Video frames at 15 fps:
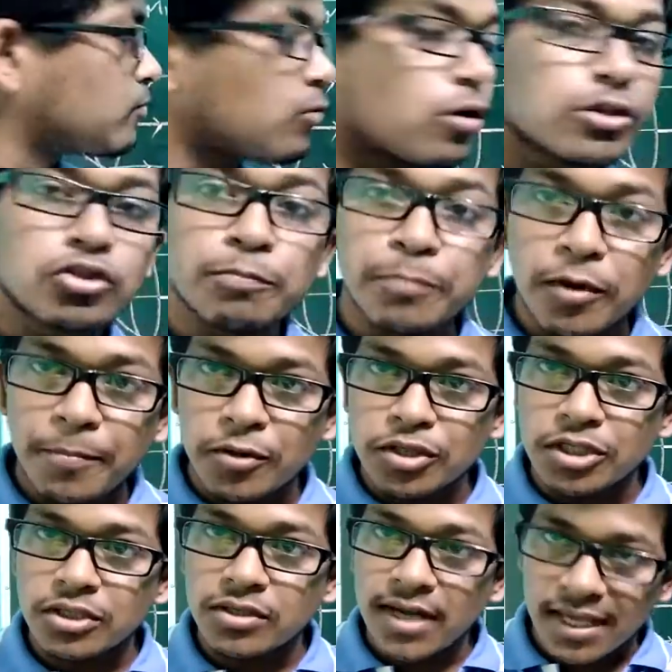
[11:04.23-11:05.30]

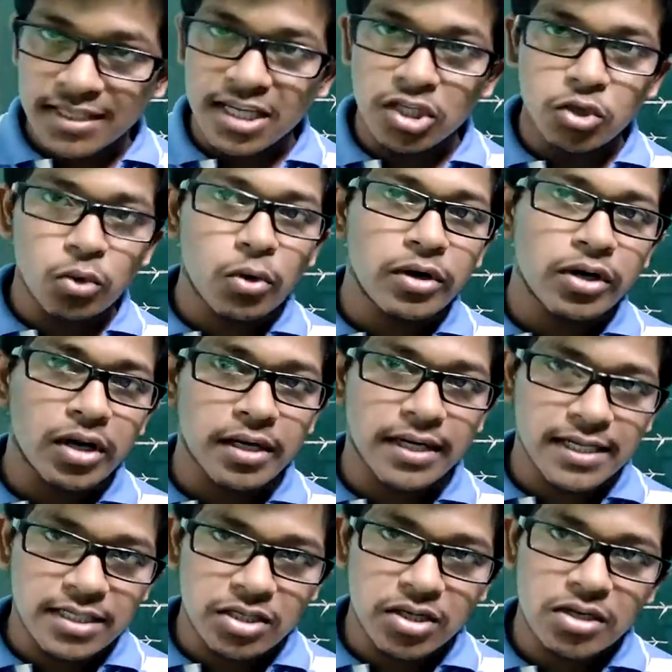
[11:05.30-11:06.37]
superposition, as I told,
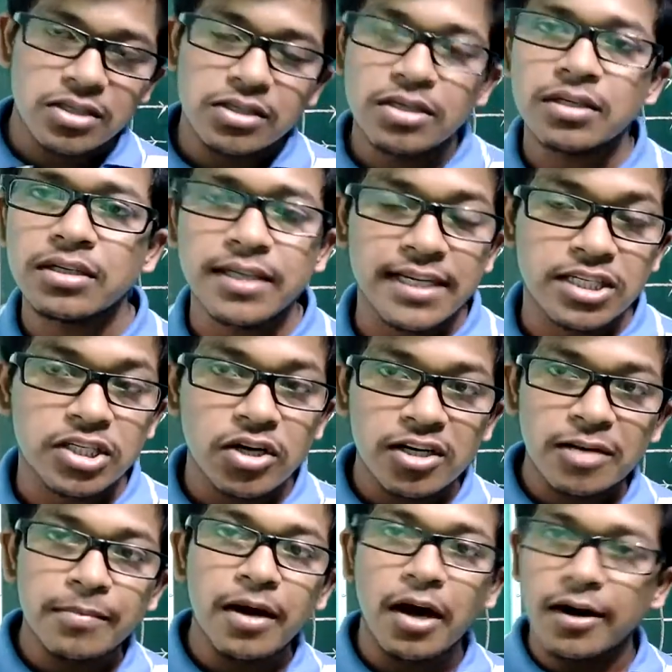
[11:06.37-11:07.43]

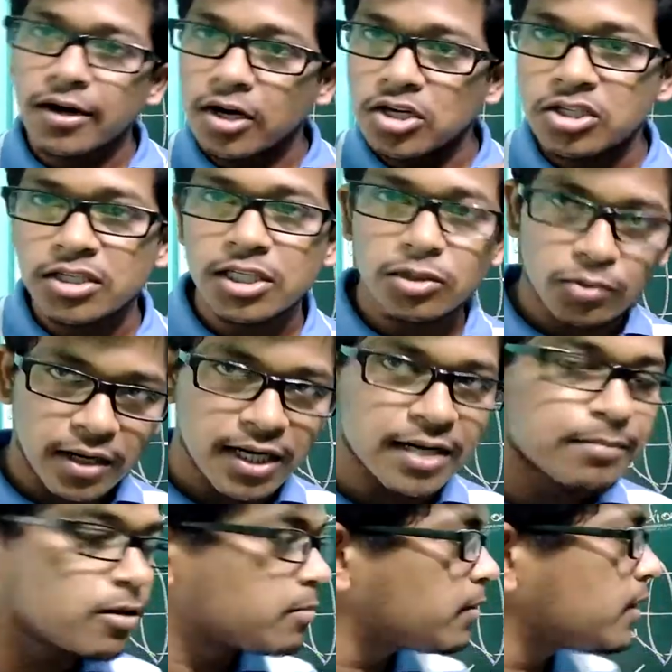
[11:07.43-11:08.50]
destructive or constructive,
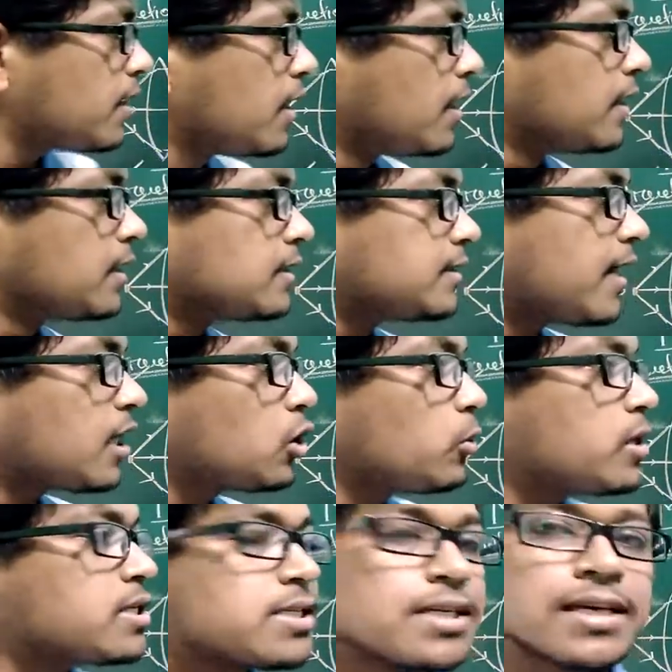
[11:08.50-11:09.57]
whatever be, that we
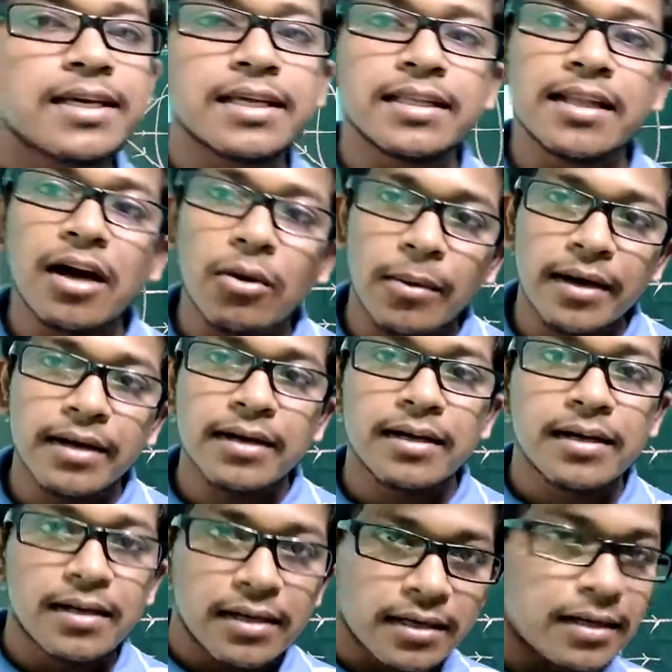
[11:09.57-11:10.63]
will see in
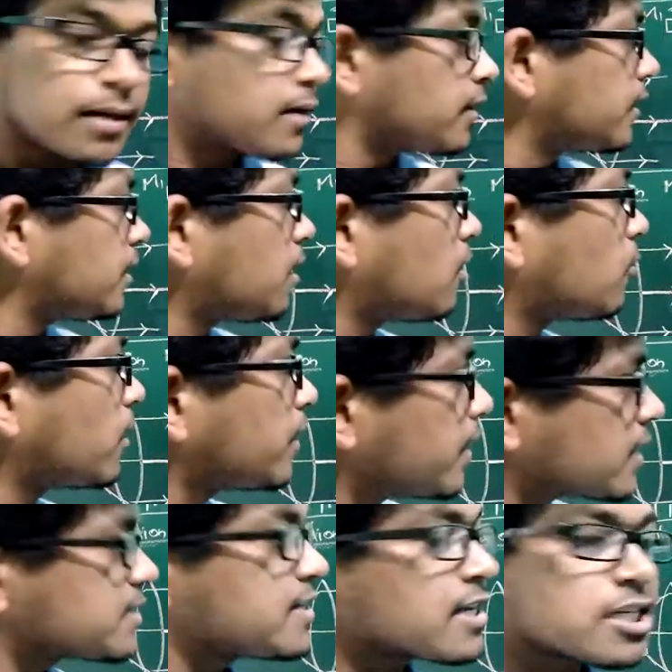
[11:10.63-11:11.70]
our
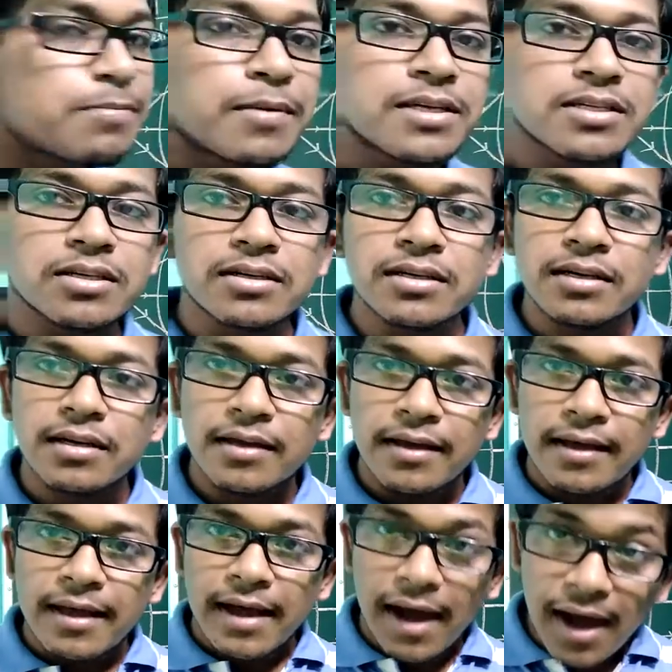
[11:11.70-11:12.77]
next expression,
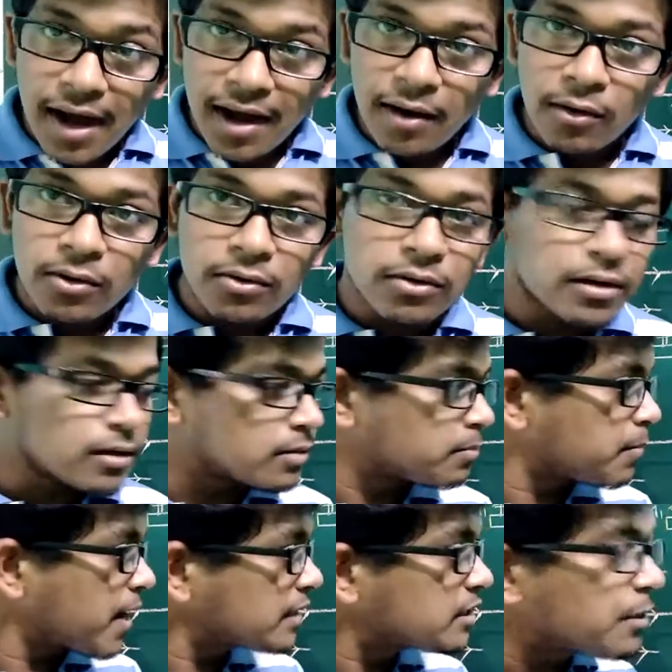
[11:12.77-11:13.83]
how
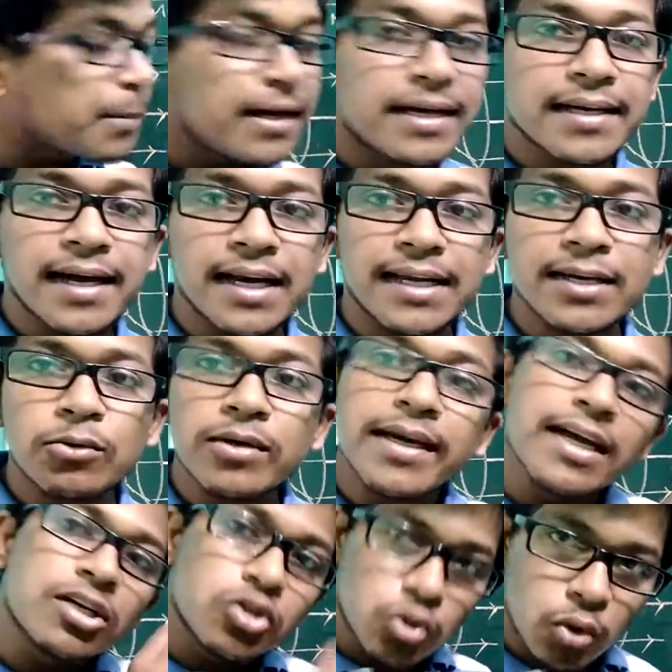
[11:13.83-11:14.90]
mathematically we
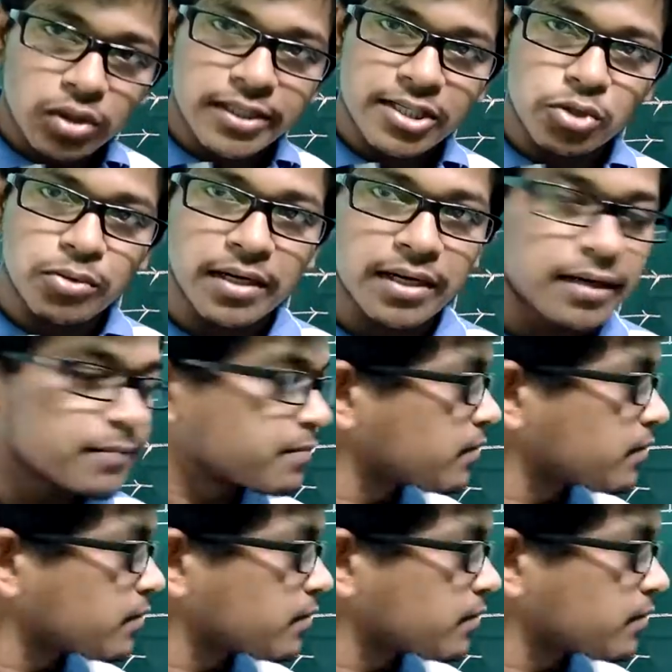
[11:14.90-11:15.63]
can show this one.